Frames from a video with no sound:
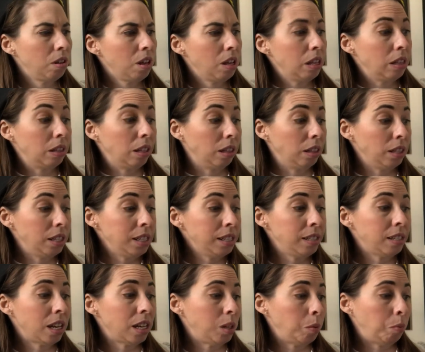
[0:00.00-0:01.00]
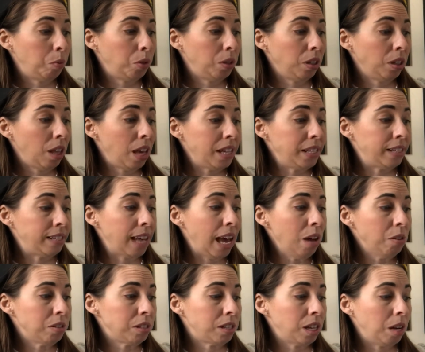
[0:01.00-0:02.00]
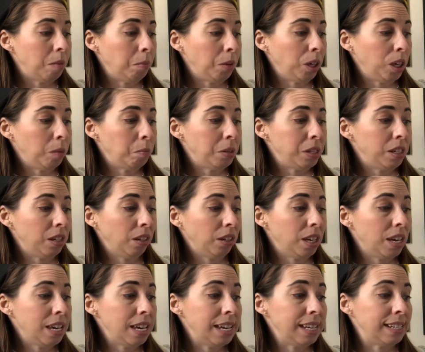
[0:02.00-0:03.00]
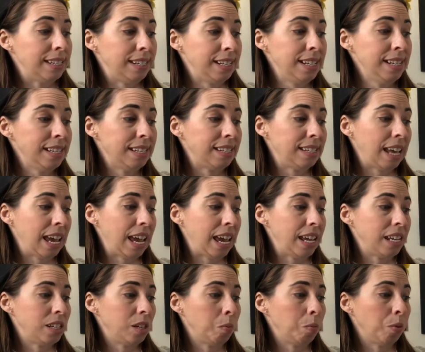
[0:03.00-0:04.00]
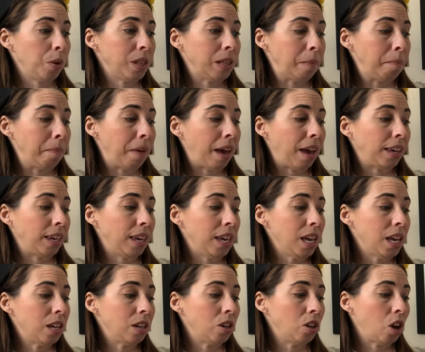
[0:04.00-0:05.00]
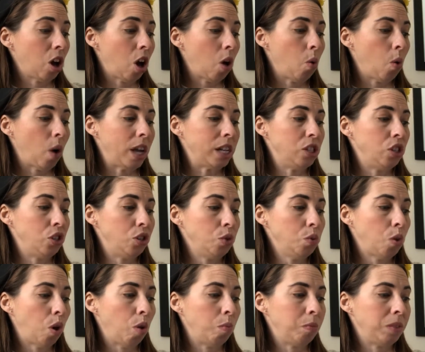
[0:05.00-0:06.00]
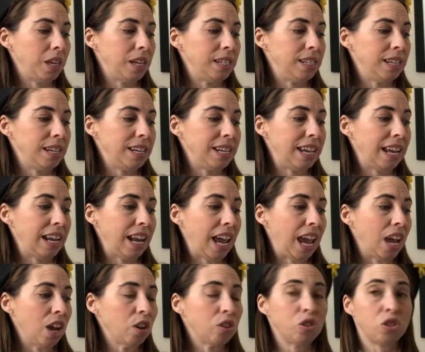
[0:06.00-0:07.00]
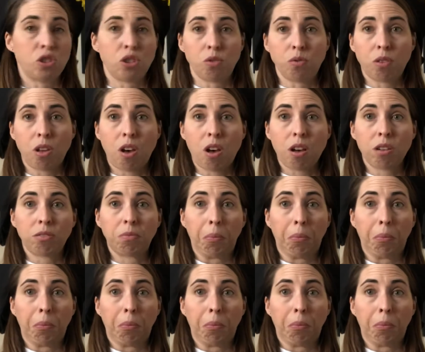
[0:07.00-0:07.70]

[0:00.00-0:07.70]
The list said to put the lights out, said Amelia Bedelia. It didn't say to bring them back in. Oh, I do hope they didn't get aired too long.